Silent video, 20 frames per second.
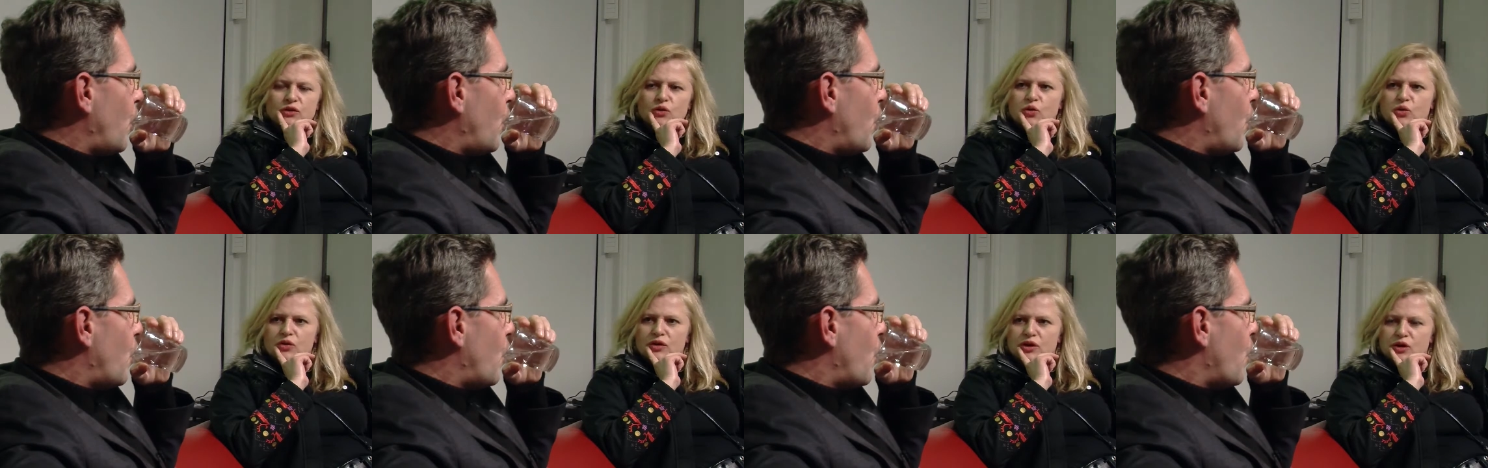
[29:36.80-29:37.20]

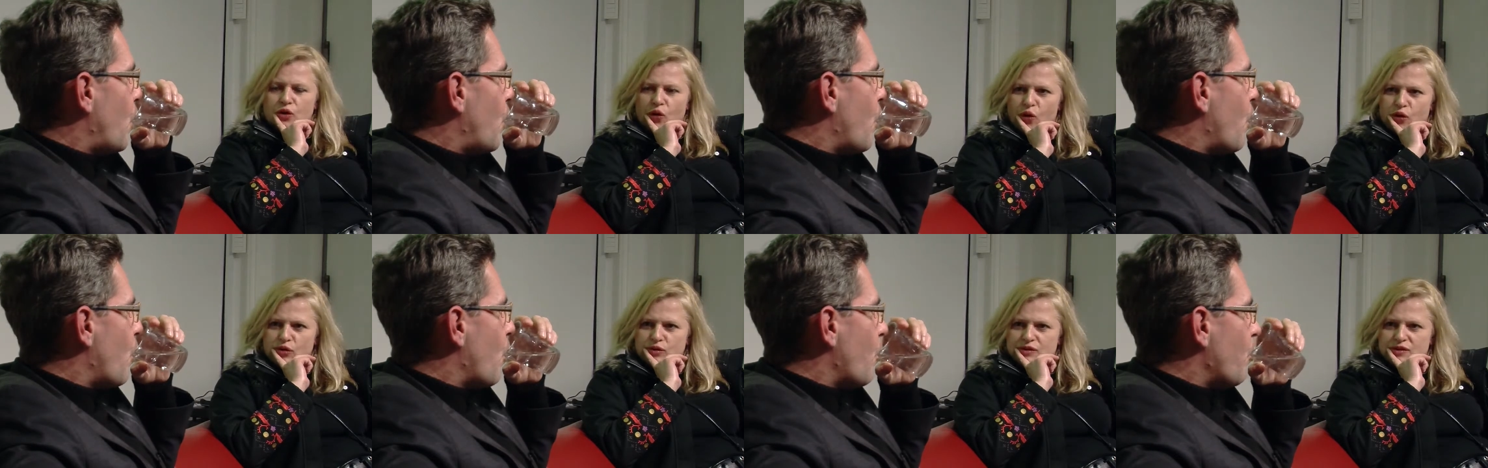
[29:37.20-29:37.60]
Speaker 1: or a
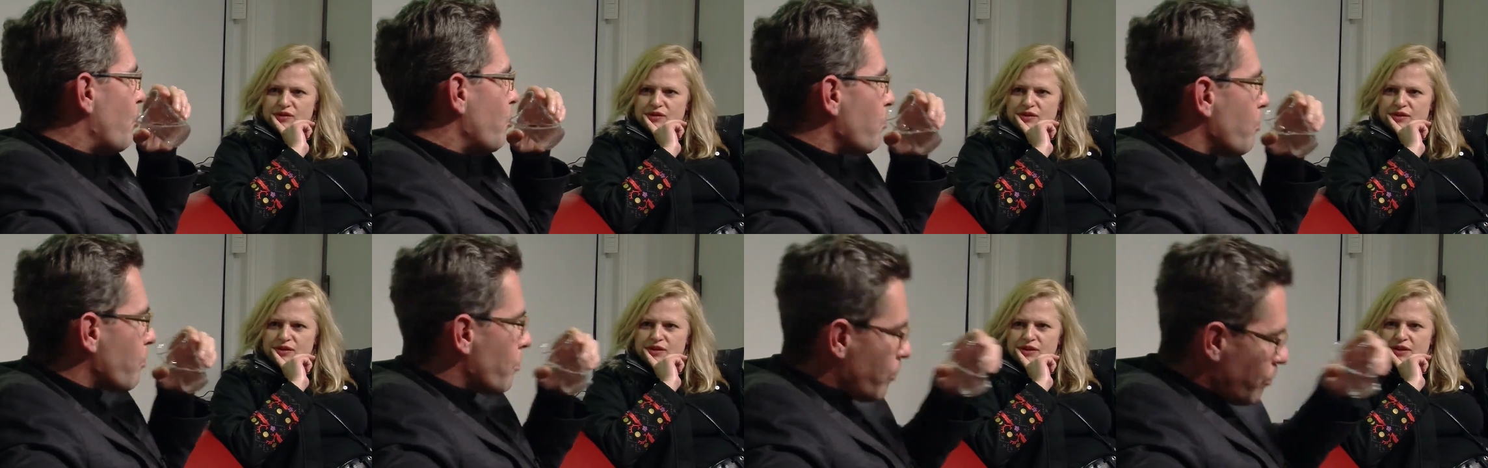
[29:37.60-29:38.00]
gold.
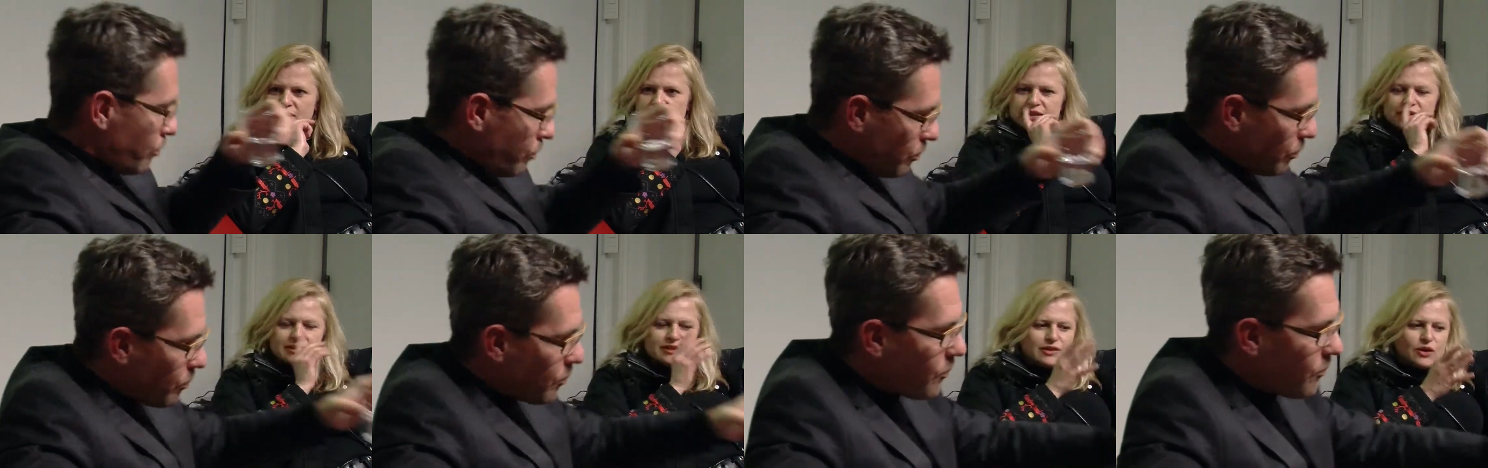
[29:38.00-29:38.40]
Mm.
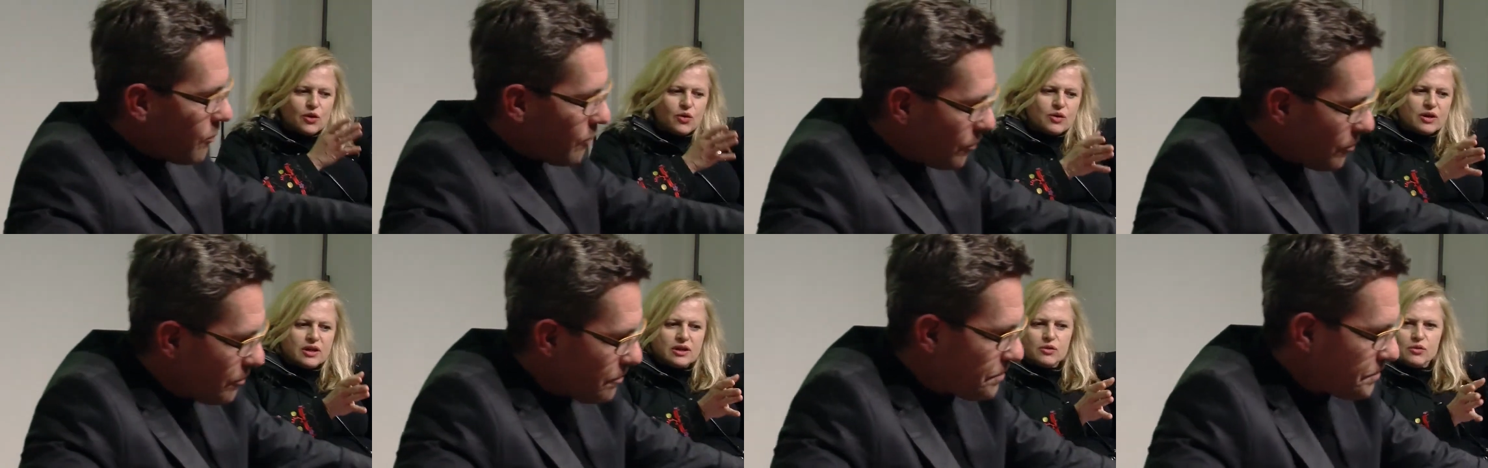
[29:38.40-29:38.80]
So
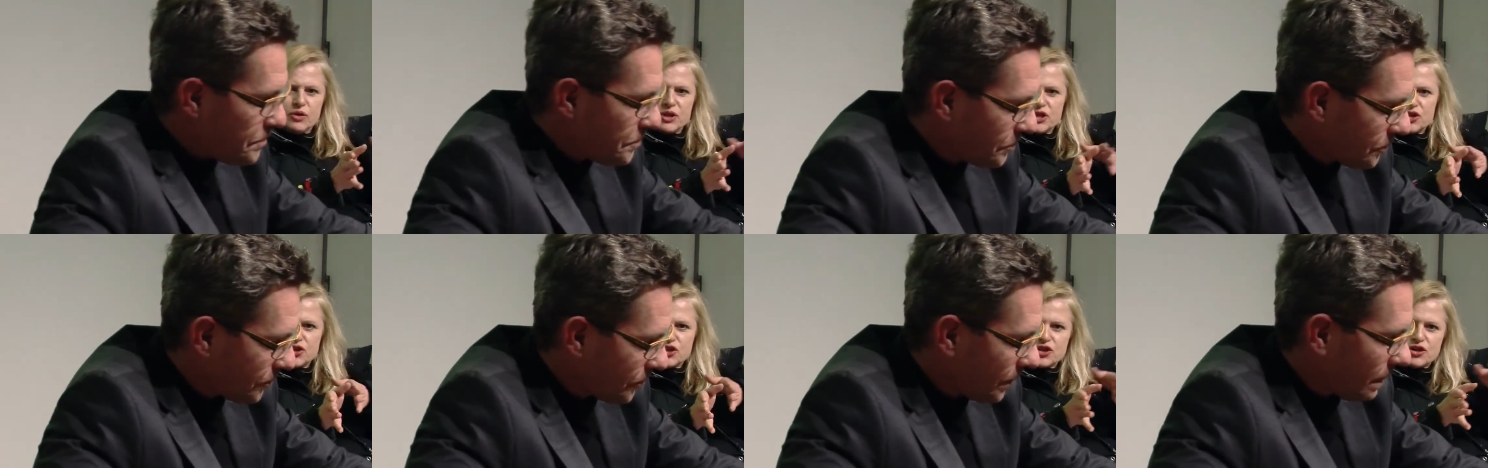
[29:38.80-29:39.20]
in
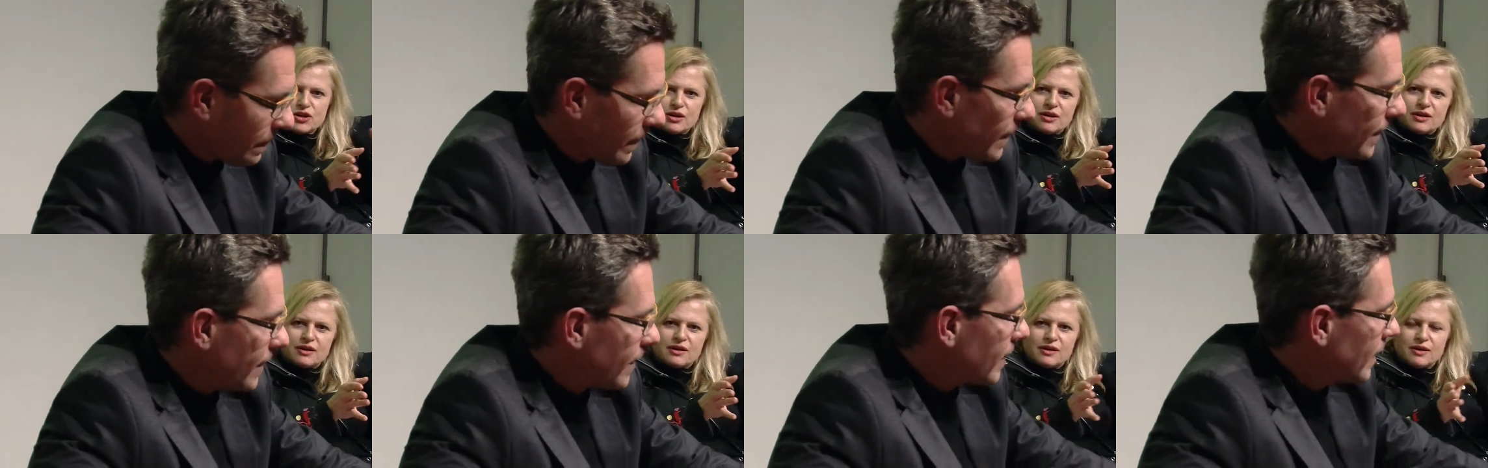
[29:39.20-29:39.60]
which uh,
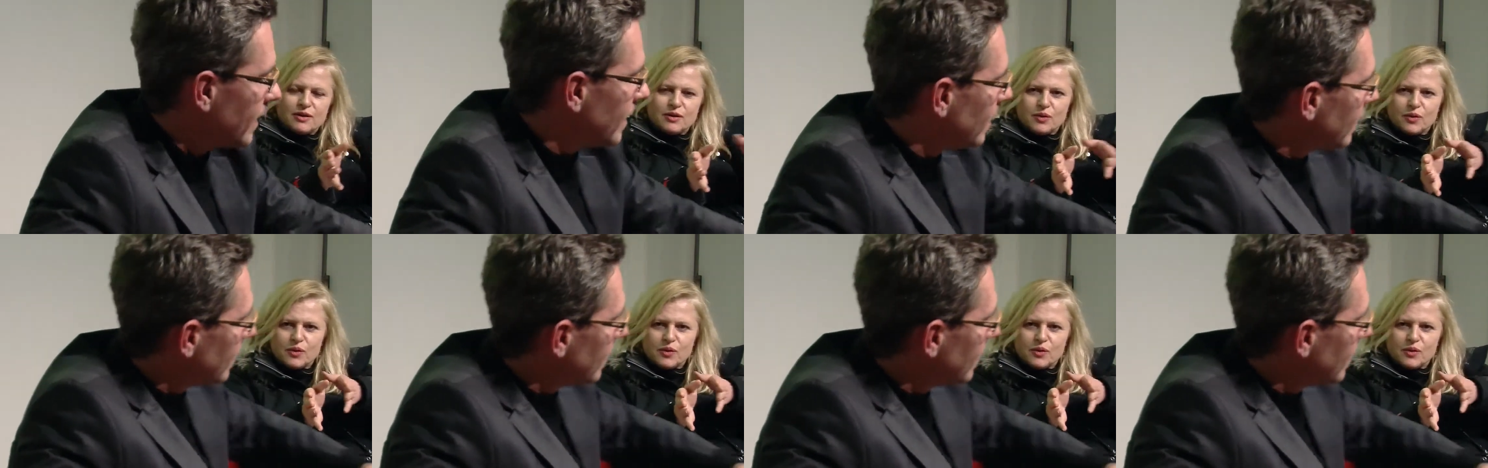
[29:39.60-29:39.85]
uh,